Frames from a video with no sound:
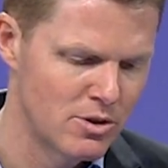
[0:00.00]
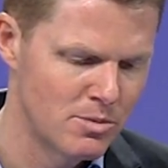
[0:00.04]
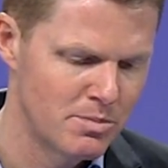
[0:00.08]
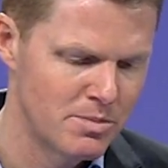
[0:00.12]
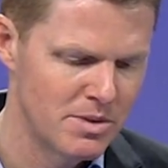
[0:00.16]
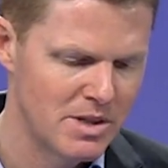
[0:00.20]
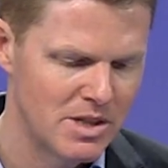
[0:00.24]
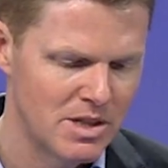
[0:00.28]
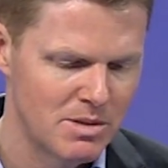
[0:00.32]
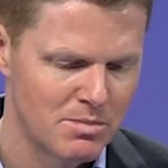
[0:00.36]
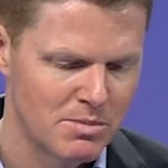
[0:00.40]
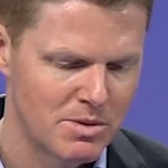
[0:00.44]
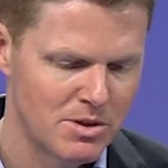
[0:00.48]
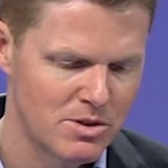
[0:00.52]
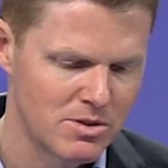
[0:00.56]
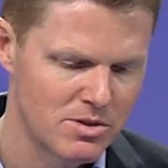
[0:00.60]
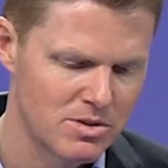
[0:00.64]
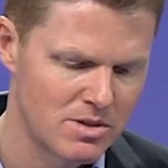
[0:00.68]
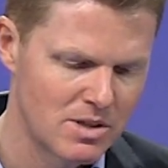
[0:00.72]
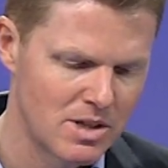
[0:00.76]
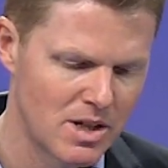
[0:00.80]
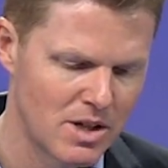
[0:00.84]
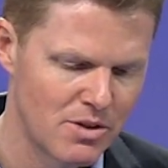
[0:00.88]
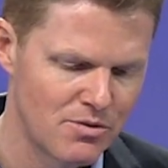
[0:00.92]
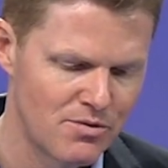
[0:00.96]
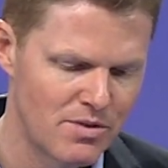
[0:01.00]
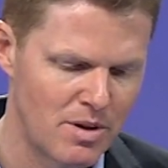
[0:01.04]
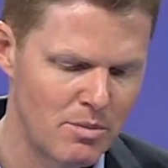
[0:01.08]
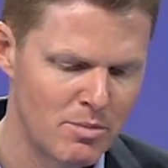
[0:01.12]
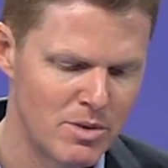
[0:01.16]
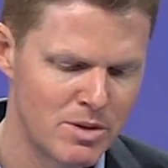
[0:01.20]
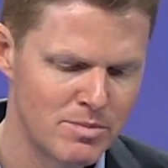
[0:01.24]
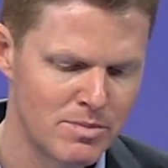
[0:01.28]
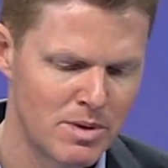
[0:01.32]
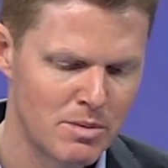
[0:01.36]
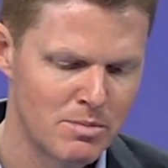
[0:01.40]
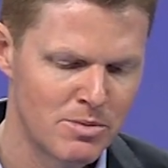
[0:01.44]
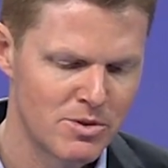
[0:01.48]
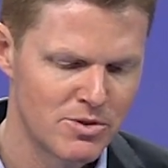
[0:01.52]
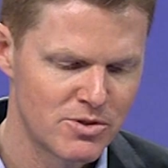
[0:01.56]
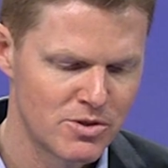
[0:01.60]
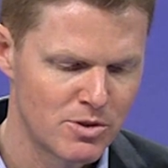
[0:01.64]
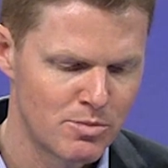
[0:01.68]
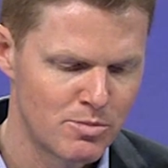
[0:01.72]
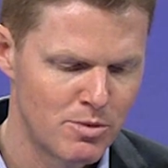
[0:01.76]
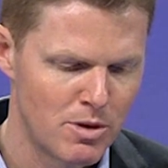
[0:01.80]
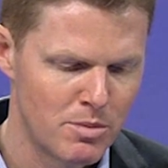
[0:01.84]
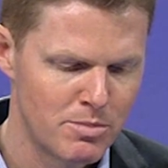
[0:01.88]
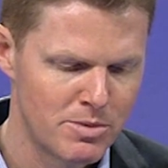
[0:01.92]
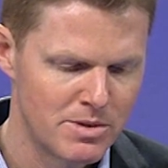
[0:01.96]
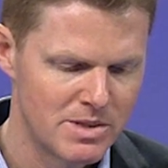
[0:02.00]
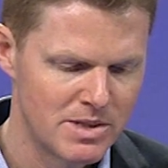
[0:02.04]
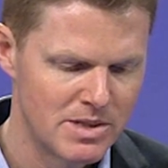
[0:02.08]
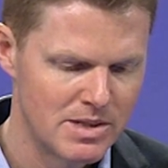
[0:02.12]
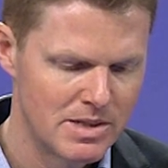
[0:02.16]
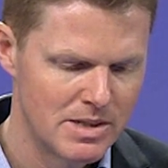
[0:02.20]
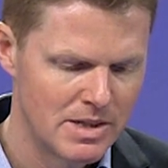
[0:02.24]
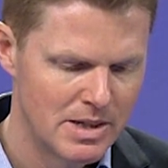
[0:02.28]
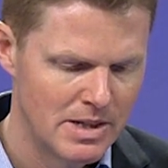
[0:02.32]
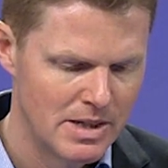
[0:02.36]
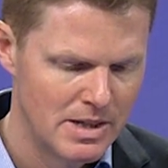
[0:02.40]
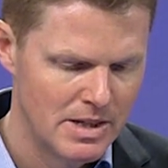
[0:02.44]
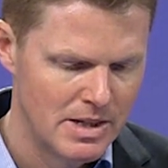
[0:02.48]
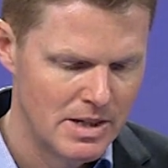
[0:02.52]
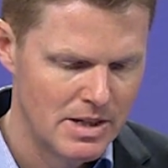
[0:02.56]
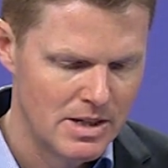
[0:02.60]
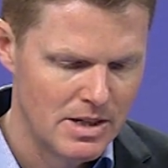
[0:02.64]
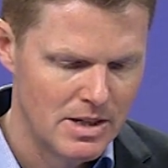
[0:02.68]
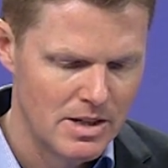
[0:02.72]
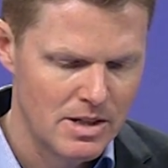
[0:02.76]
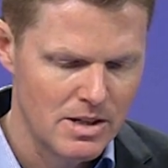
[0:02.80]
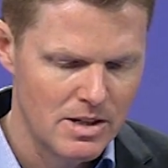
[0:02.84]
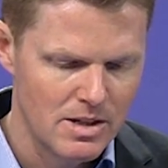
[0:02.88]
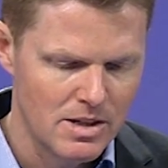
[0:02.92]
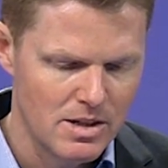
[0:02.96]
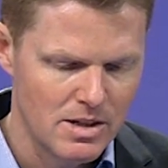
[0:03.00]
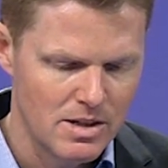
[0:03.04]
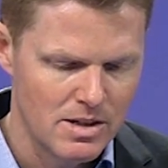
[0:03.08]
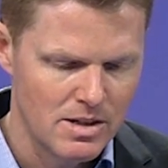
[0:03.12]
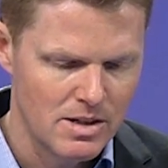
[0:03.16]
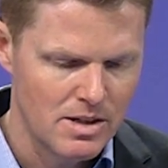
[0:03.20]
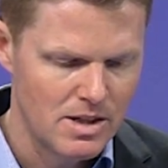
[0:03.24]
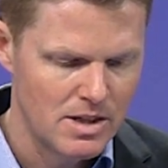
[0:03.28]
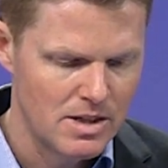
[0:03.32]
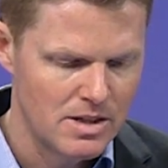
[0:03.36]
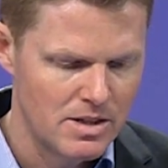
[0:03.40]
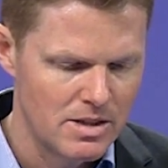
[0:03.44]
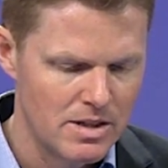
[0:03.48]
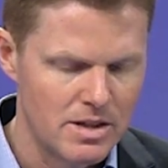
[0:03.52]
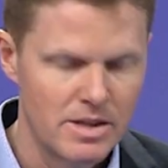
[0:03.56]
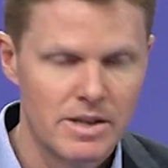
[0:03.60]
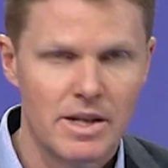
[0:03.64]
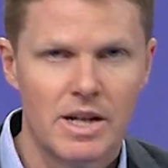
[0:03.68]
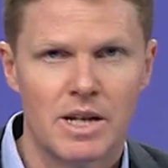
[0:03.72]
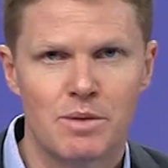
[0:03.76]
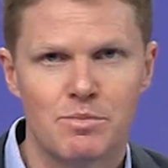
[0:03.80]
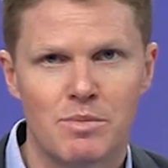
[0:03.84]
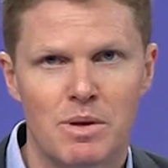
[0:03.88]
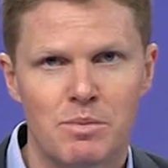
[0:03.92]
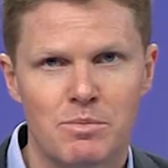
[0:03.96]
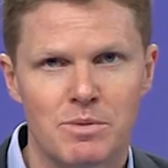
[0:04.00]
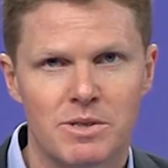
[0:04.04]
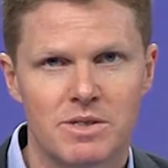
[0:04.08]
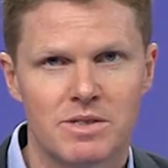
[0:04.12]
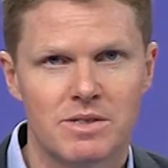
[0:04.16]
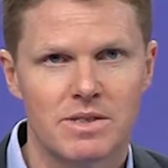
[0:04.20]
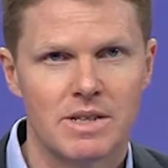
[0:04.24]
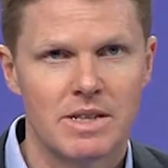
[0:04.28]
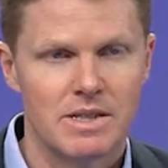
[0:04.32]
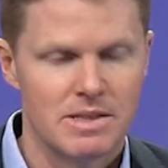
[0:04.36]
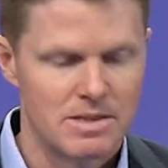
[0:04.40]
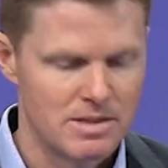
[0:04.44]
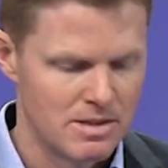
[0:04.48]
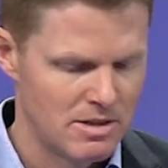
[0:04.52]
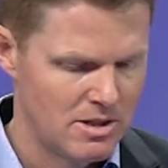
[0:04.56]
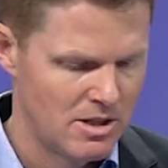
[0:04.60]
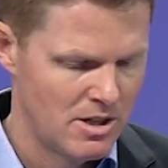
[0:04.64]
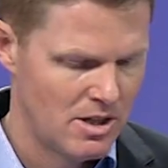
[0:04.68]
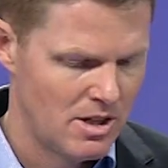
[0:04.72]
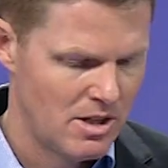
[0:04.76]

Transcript: or be it because they have family members or property in another member state.